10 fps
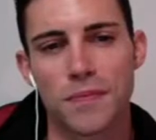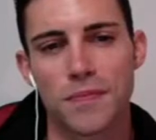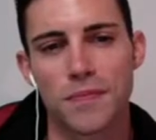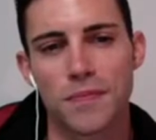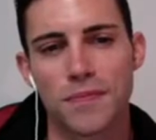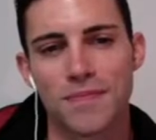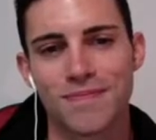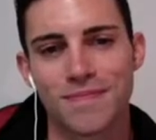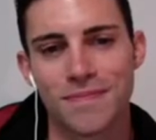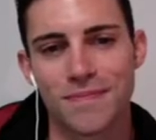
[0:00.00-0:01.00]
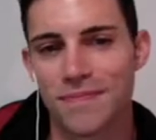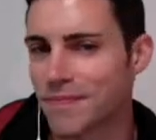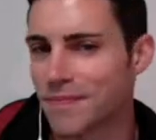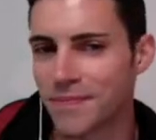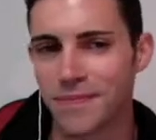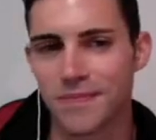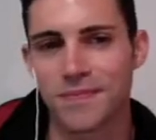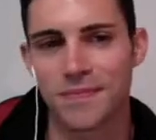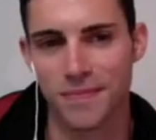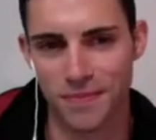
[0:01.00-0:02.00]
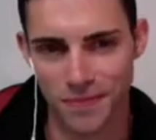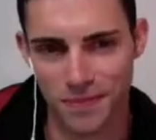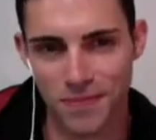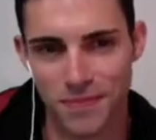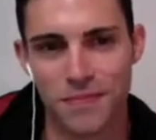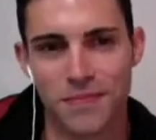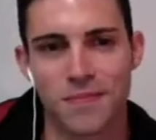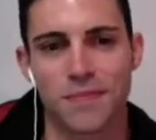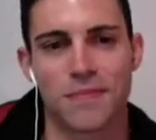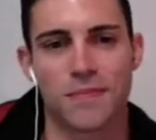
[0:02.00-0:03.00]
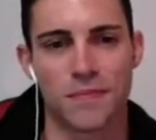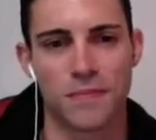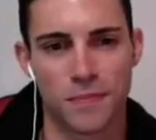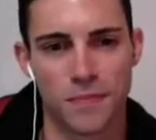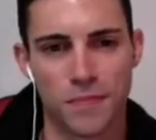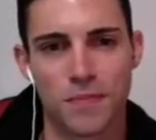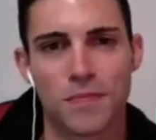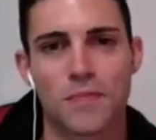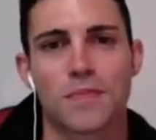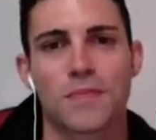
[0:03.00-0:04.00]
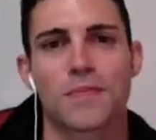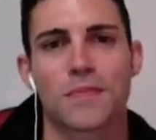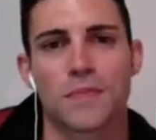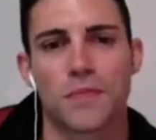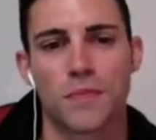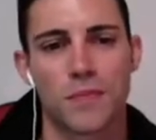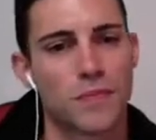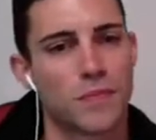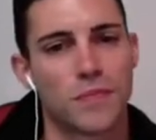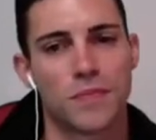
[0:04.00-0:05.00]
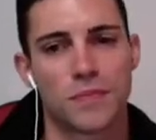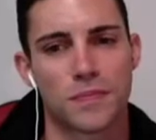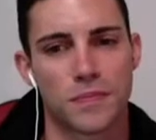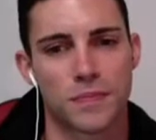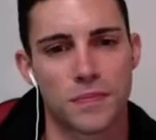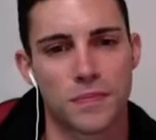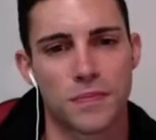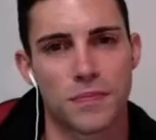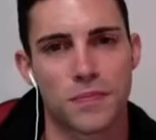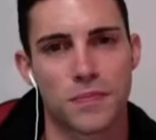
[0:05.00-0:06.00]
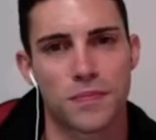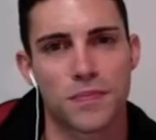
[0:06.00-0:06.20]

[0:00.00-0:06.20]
No words are spoken by the person on screen.